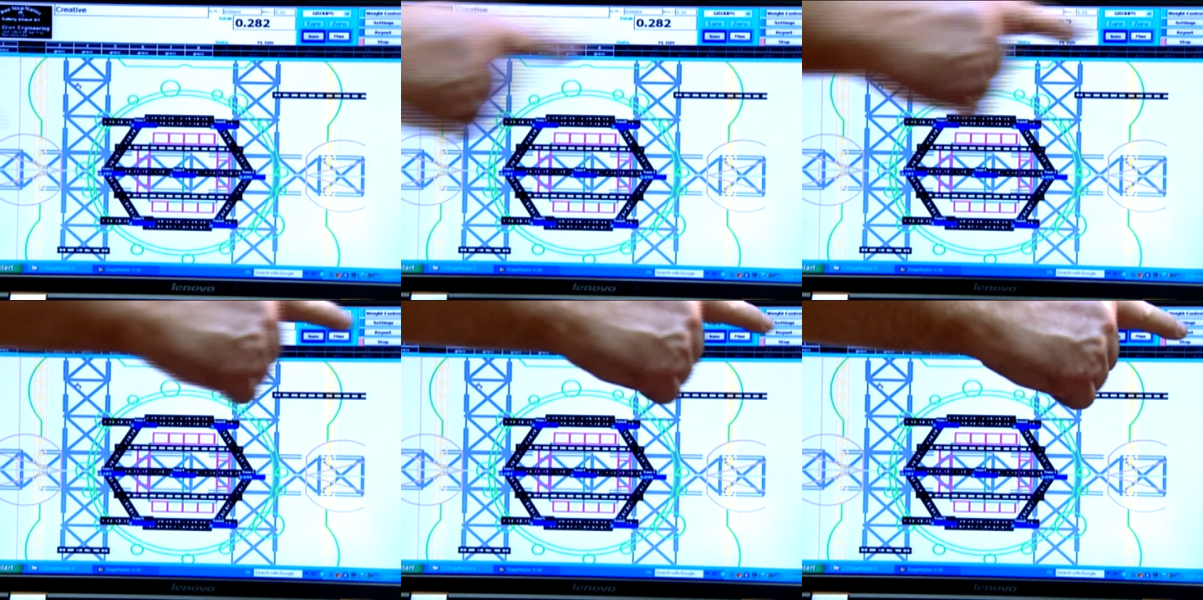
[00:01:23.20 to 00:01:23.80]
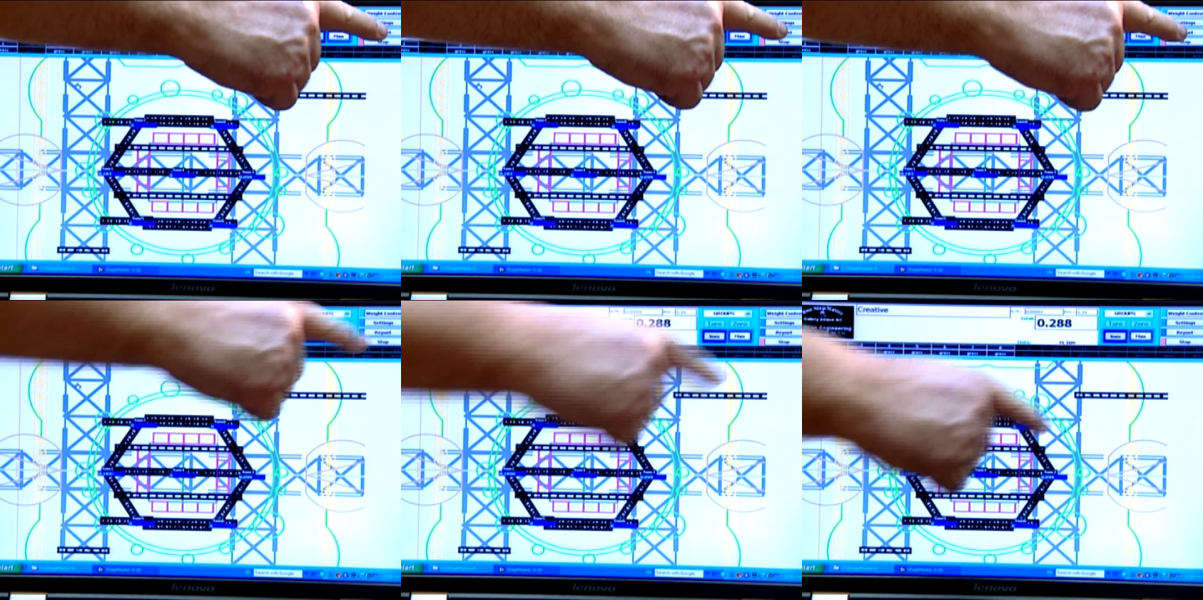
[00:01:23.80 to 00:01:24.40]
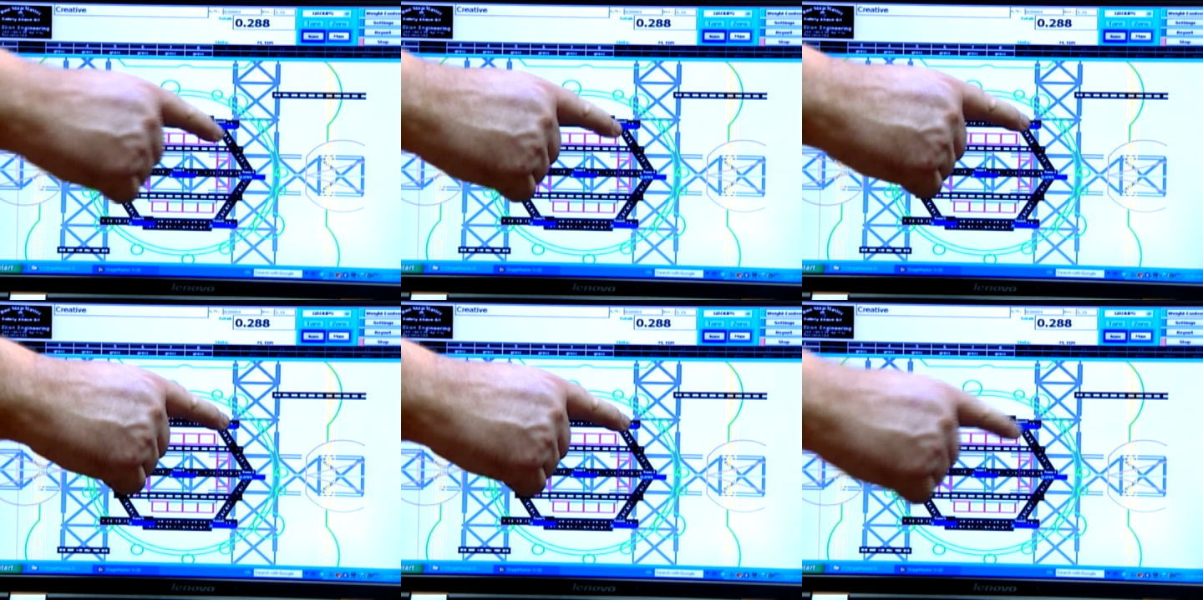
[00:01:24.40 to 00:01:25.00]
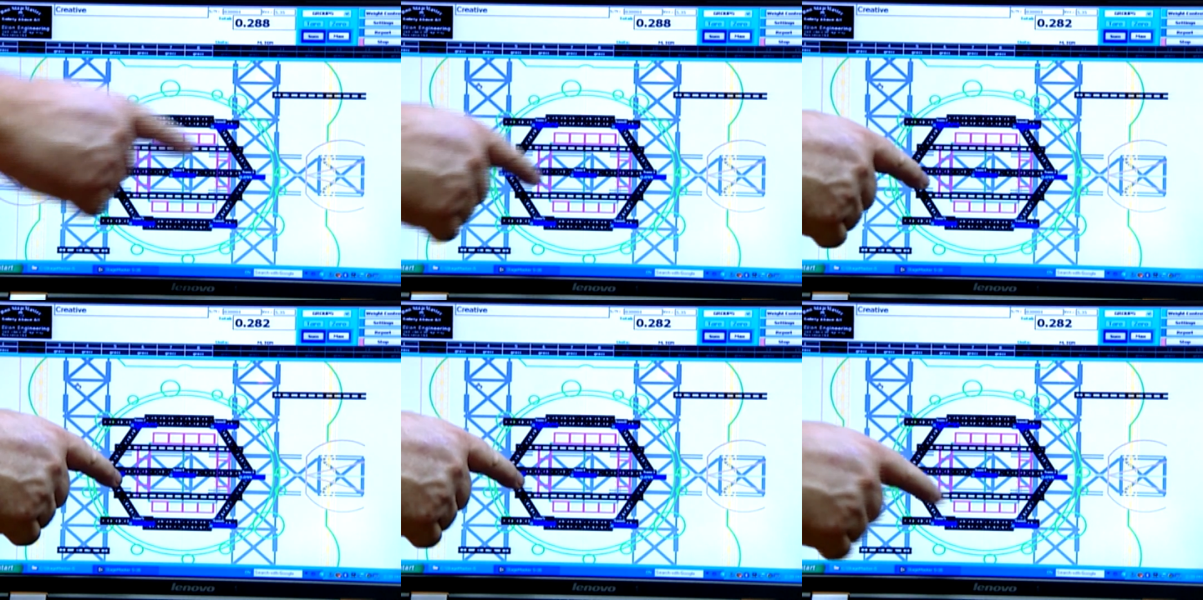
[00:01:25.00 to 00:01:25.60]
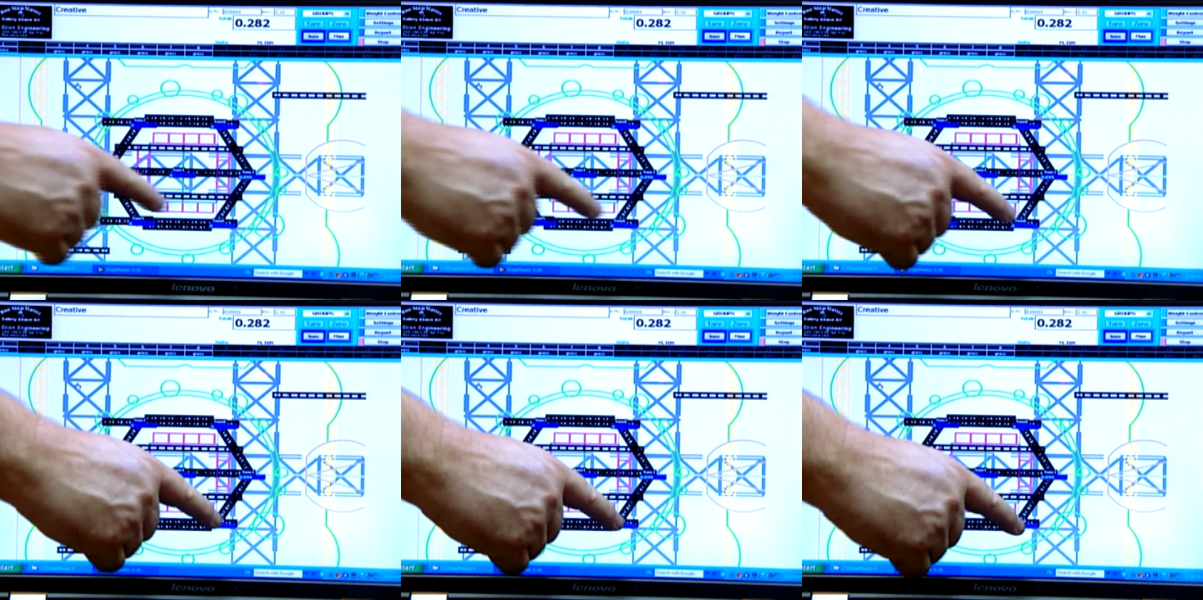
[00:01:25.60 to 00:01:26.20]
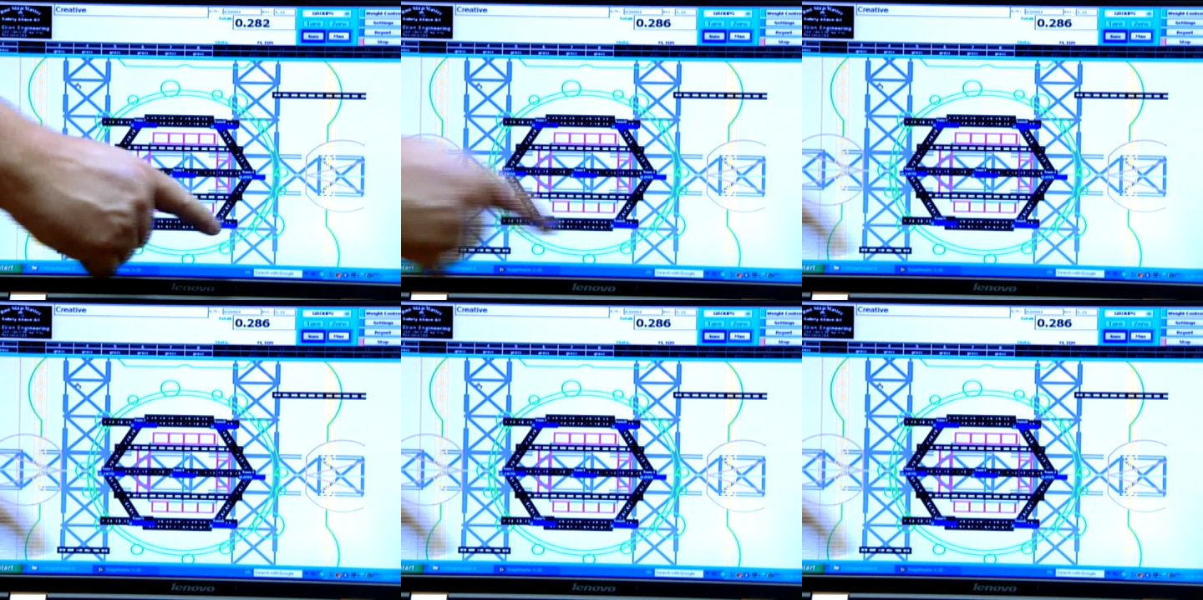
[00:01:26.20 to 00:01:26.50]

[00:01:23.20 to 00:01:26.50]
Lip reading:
Nobody's mouth can be seen.